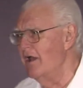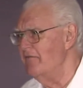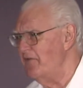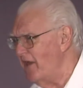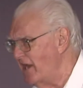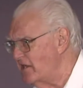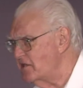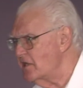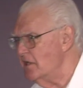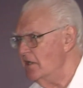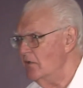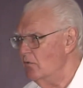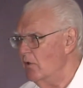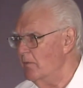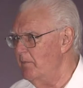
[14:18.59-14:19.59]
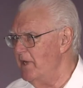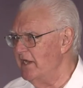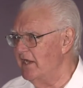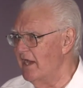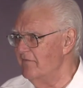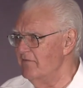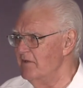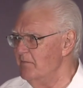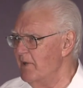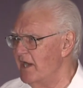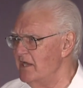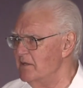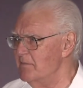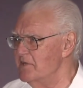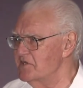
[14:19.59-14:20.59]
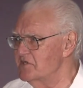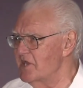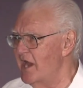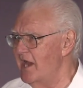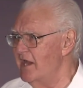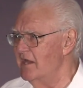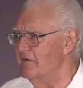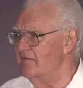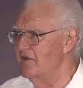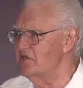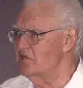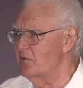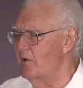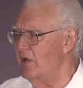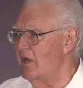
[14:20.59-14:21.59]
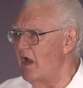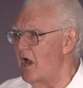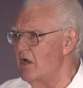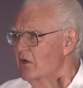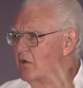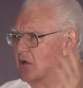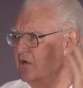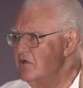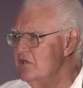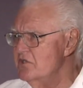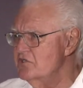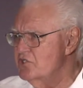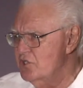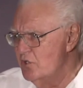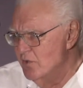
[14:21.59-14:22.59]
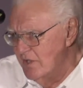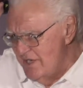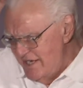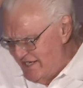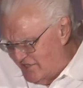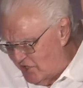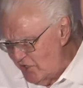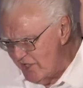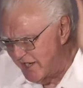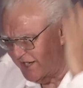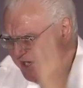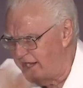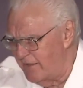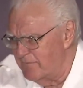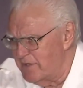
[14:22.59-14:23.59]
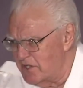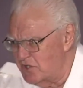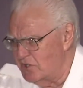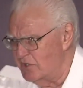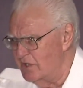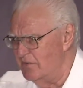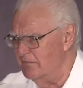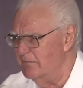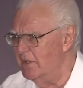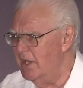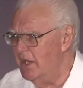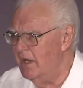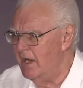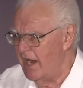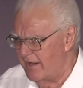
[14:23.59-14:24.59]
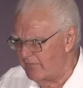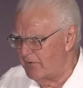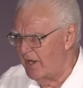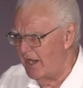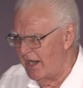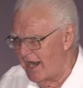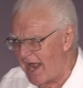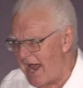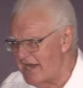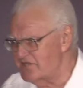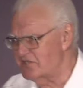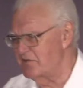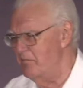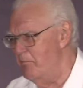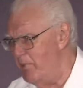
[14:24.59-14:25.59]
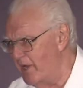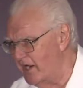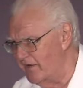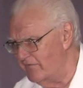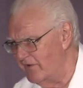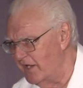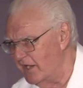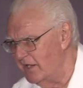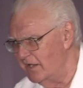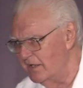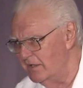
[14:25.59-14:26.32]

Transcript: of it will be given by the Messiah of Israel, our Lord Yeshua. He's going to give it to them, every last bit of it.